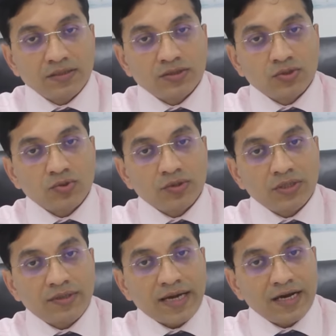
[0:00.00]
So
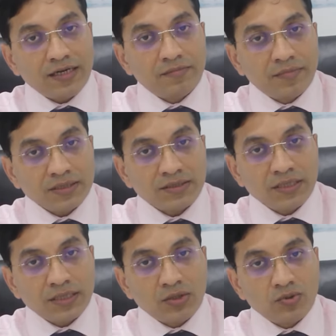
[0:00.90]
your diet must
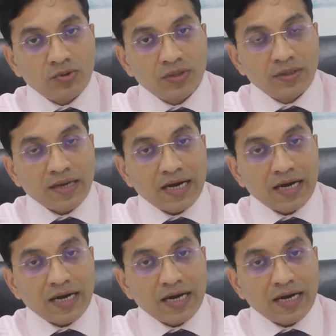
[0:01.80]
include